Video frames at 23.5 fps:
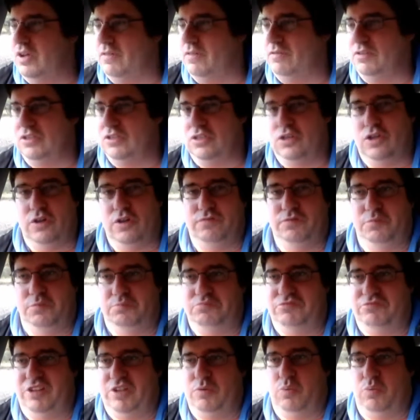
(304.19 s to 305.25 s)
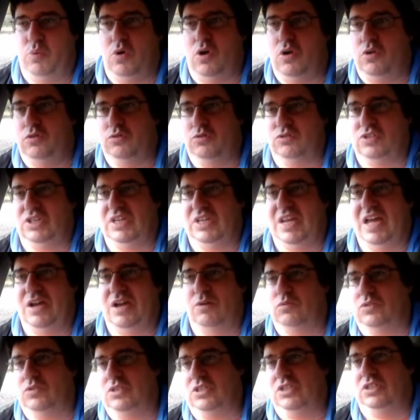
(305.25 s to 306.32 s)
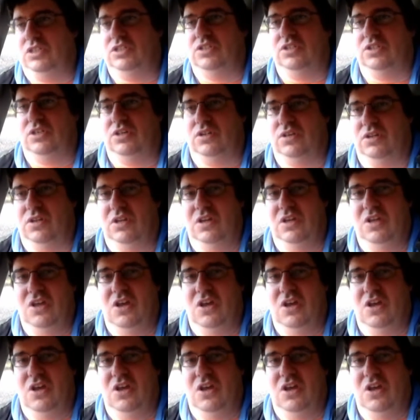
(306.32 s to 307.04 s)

are having to go through brick walls and houses and